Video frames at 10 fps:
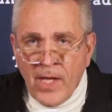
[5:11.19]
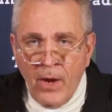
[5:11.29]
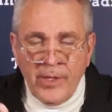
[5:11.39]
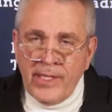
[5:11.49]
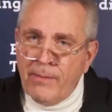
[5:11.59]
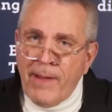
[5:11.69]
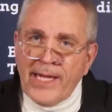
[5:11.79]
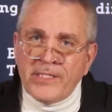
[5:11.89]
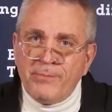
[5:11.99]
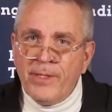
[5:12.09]
Are we going to get a
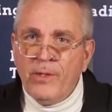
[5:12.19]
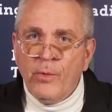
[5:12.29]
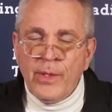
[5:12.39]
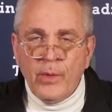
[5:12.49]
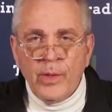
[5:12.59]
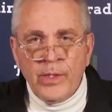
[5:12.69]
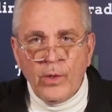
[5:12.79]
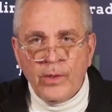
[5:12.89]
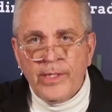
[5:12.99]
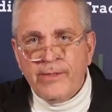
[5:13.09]
magic pill where we no
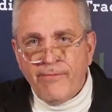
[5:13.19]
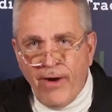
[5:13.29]
longer need to